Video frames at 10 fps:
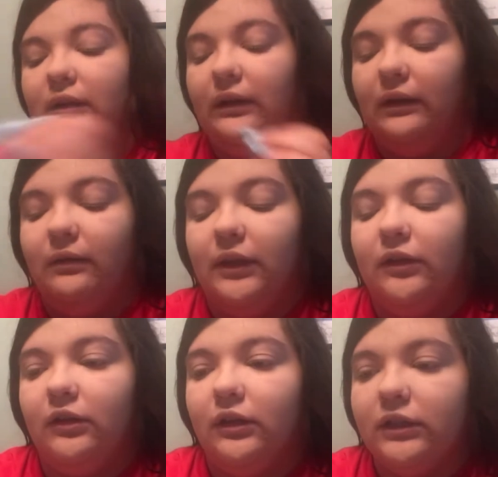Now
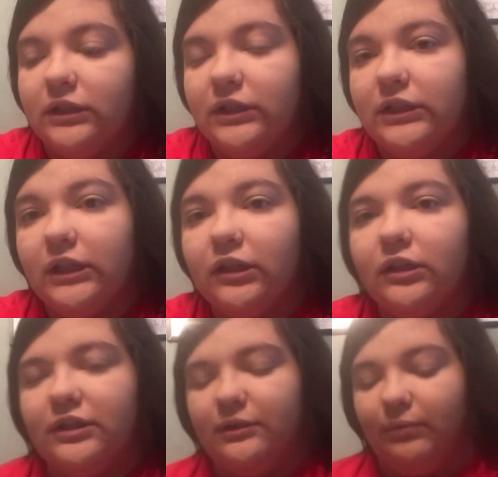that our
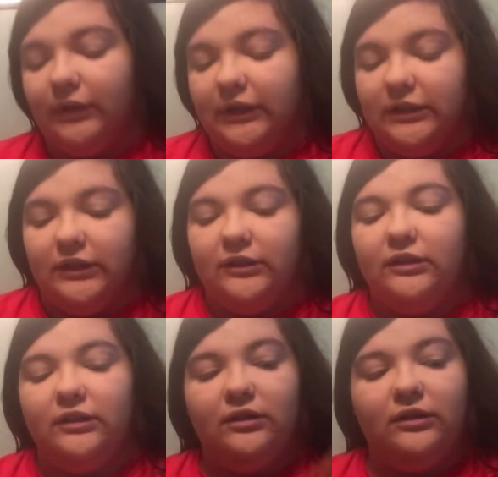concealer is blended,